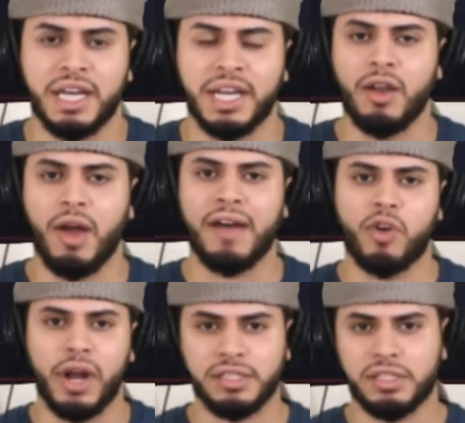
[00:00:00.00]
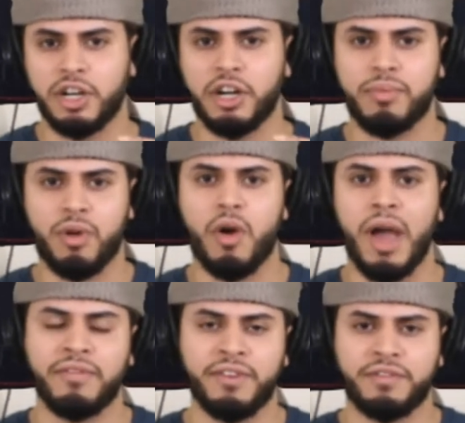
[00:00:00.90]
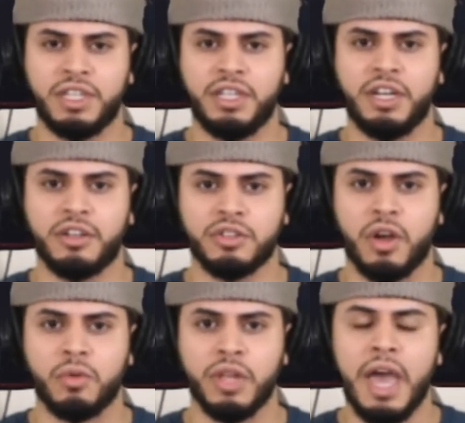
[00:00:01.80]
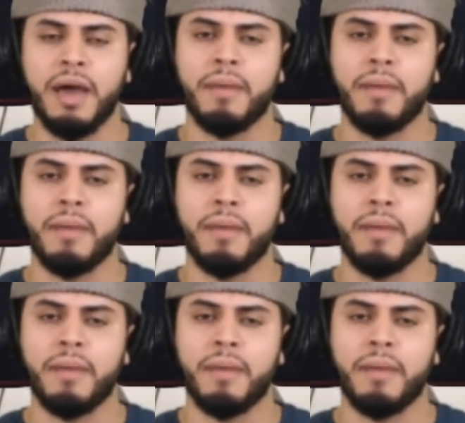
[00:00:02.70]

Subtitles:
Canelo Alvarez turned pro at 15 years old.